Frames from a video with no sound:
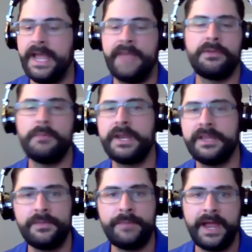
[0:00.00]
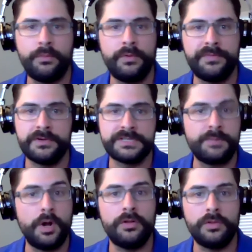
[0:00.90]
their money in the bank with their
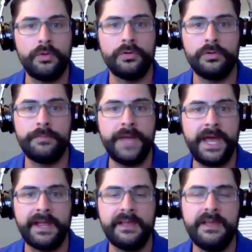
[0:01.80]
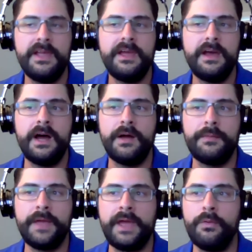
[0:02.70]
small local bank
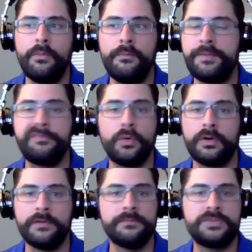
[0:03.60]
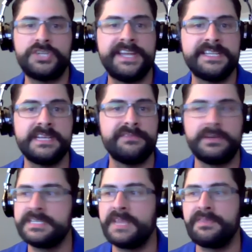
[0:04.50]
before Chase even
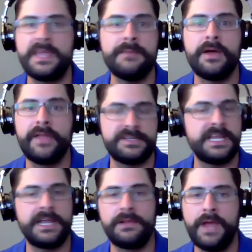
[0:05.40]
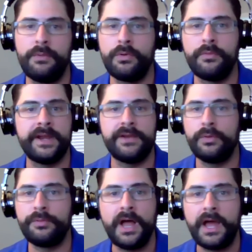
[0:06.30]
sent the email out saying, "Hey, we're ready to apply."